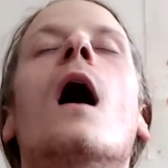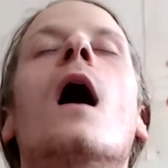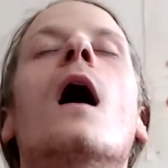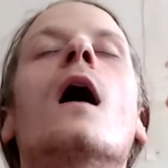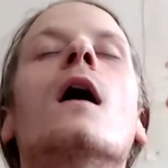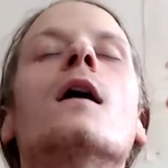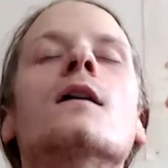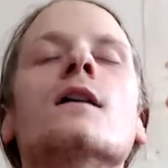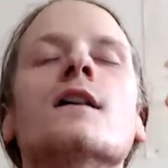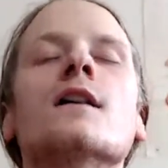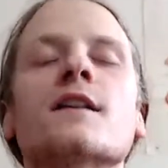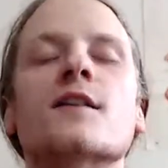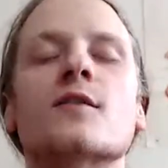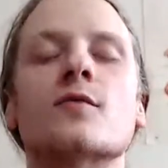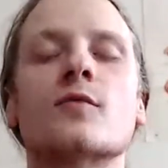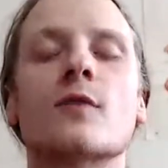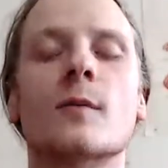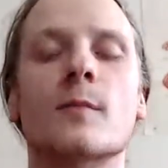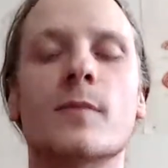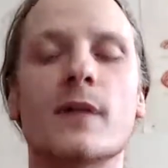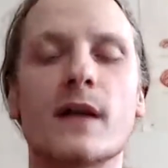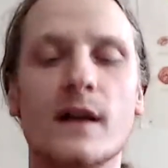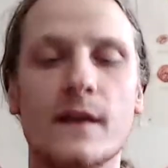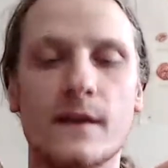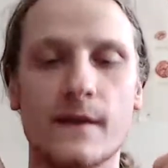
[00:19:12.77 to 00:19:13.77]
Let's
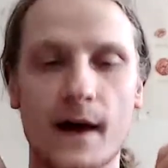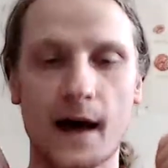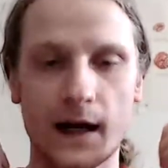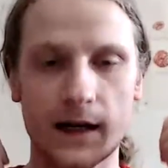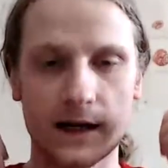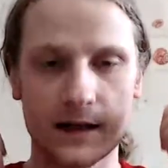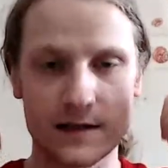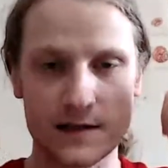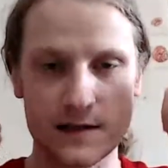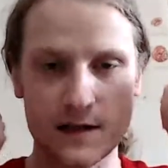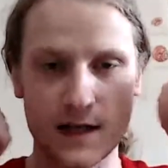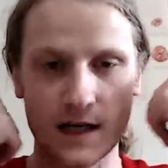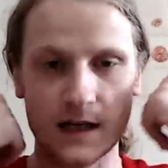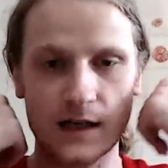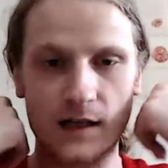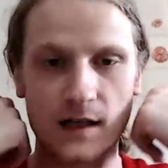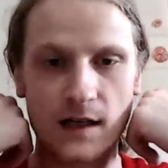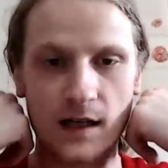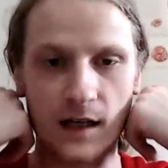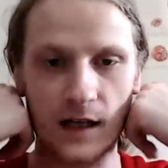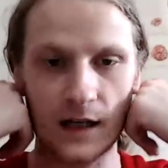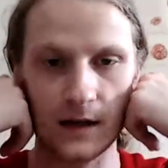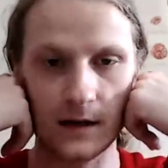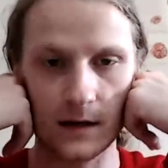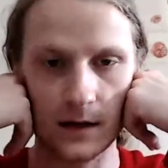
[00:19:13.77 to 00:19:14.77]
repeat that,
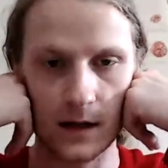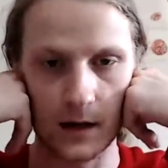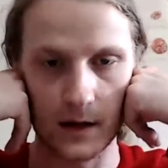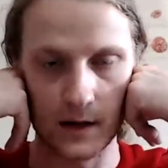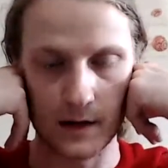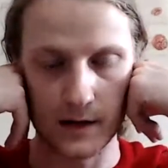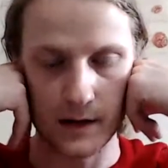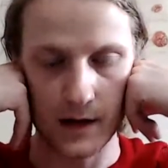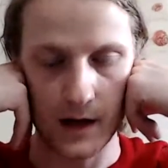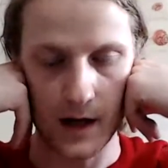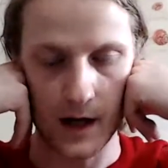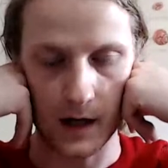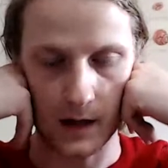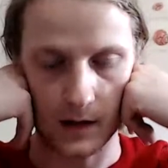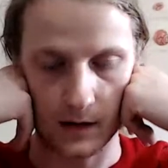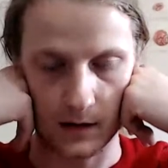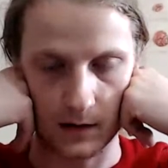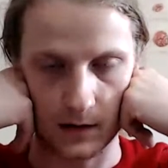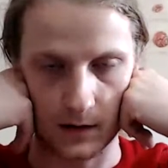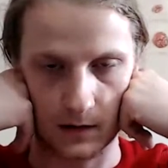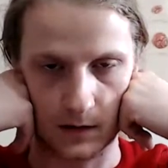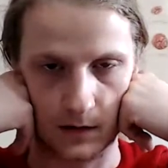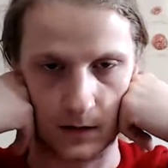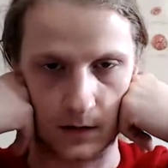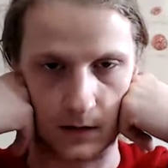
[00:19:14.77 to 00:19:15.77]
extending into the neck
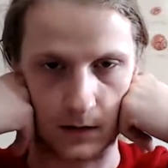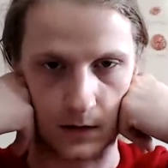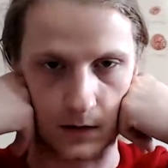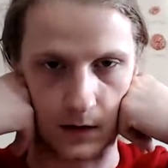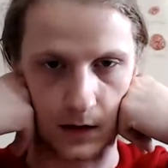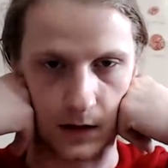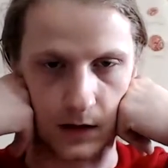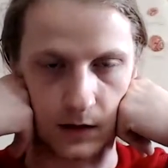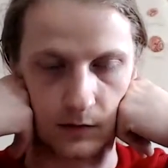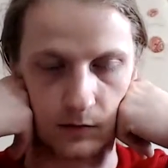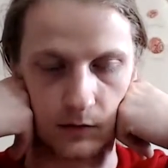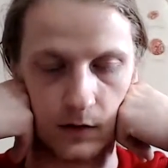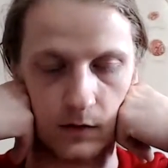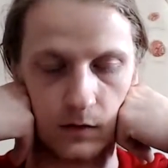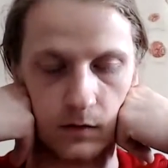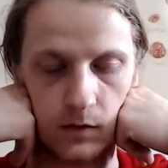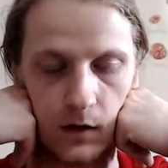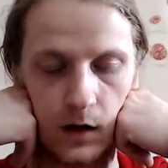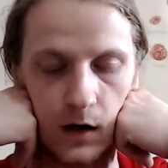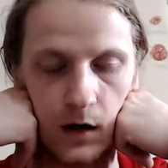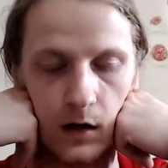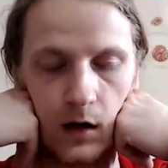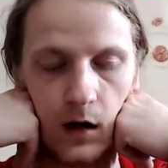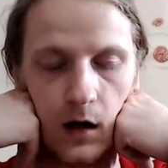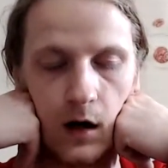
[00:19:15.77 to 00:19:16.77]
as we
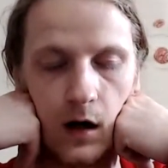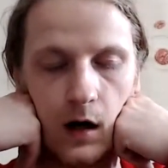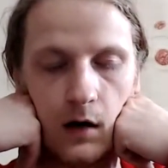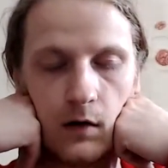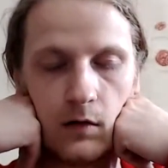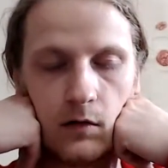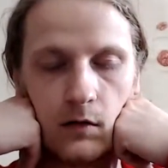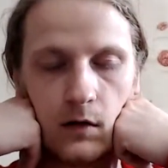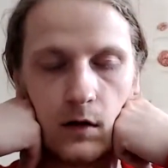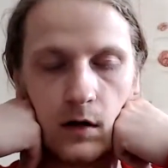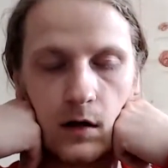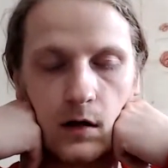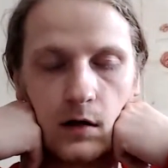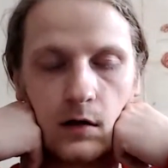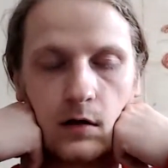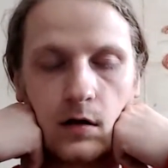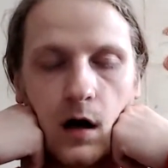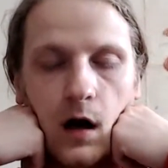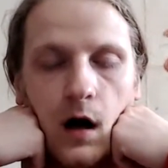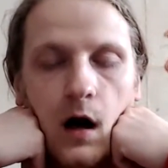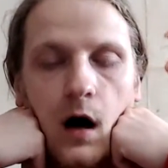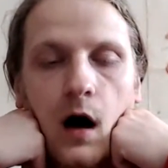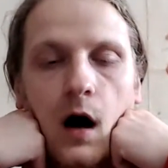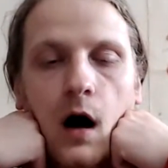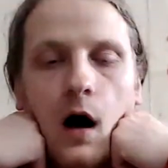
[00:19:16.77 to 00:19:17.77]
fall off of the
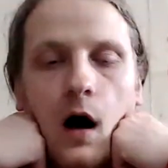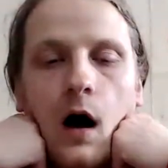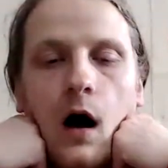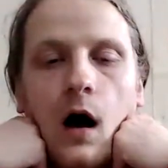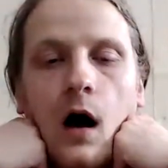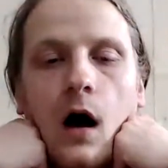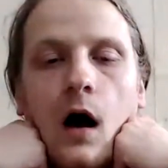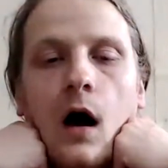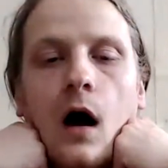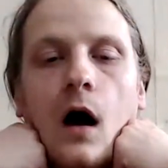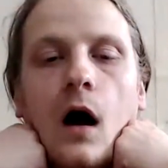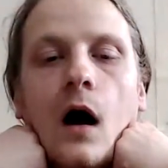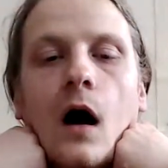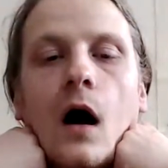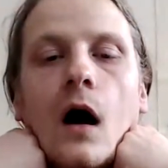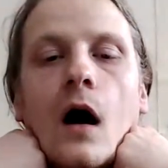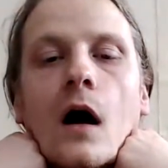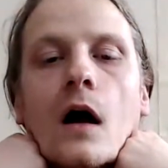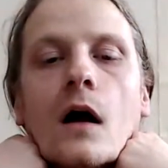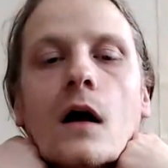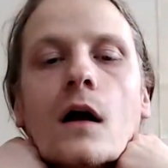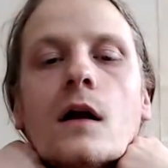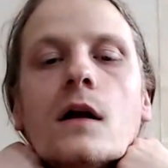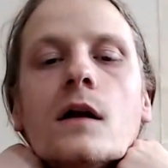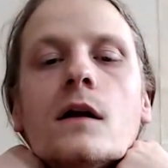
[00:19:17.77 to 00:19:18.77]
jaw.
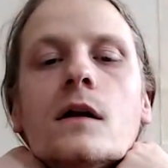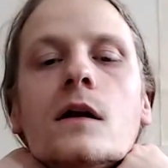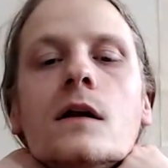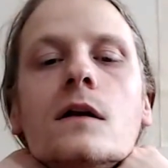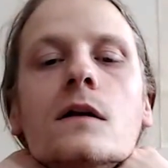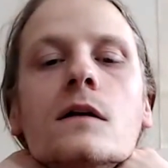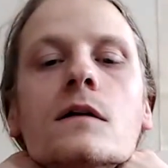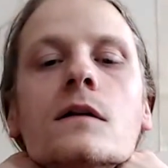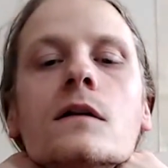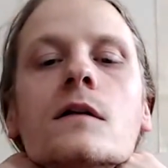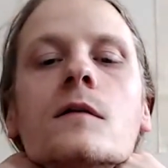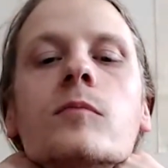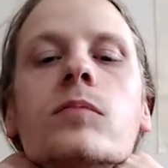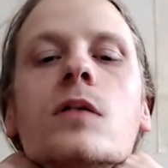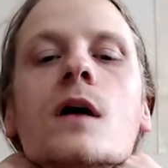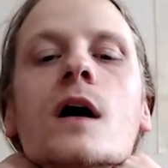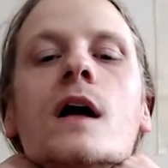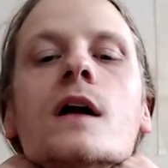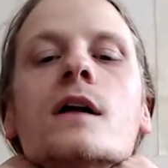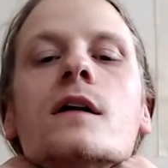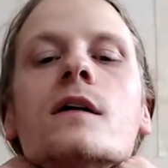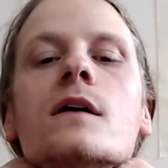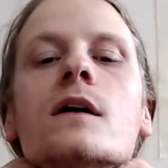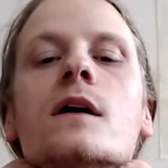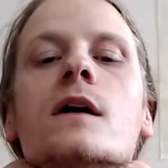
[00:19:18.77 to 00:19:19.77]
Continue the
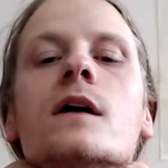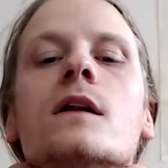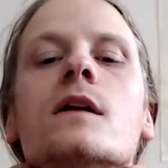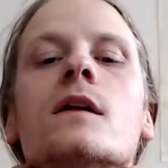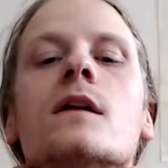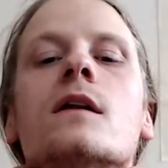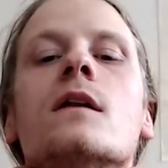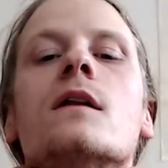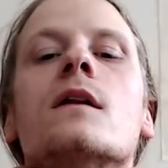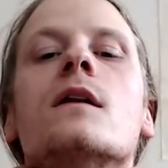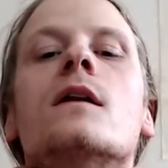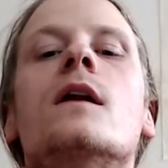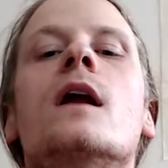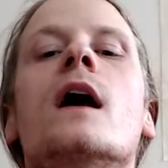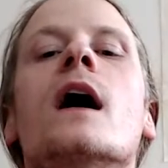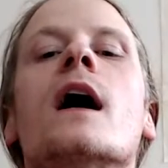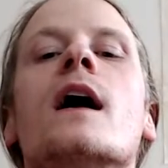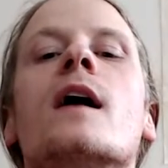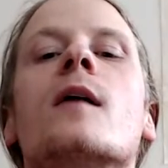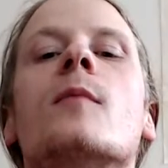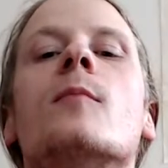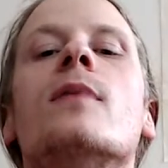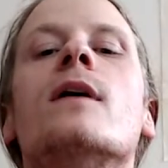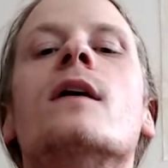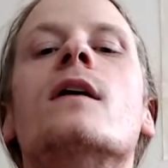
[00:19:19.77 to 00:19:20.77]
pressure into the
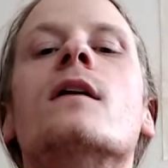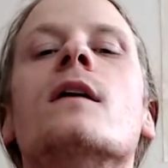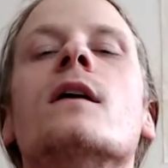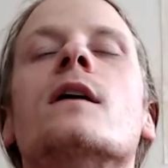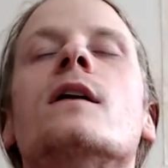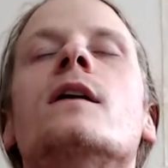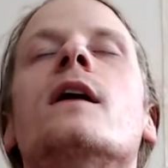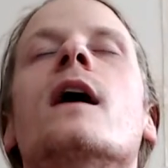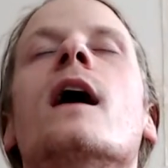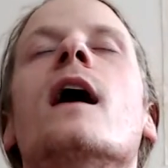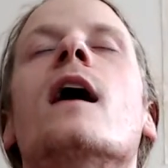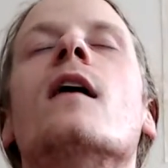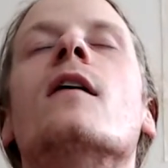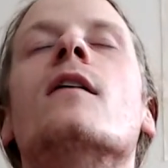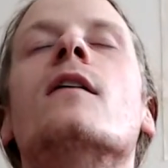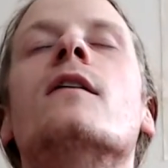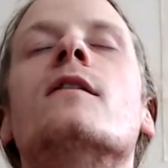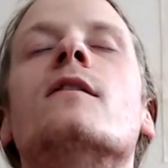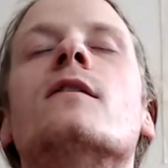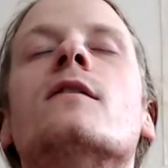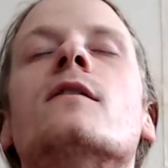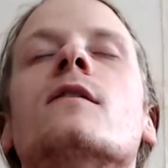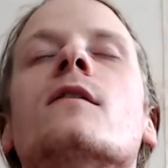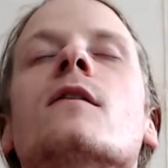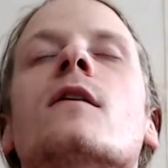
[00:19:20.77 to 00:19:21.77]
neck, peeling down
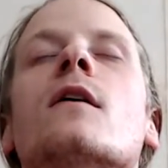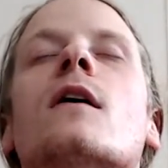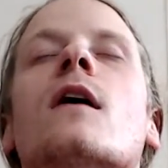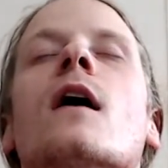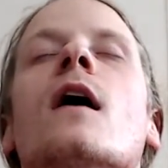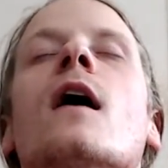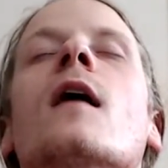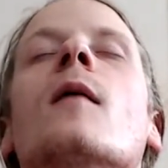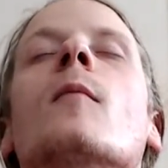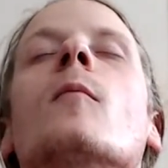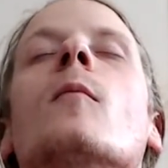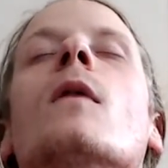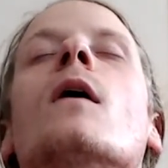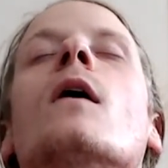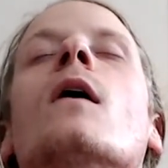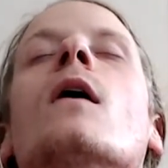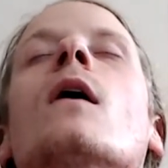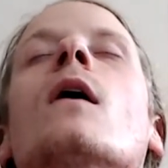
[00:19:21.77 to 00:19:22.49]
as you look up.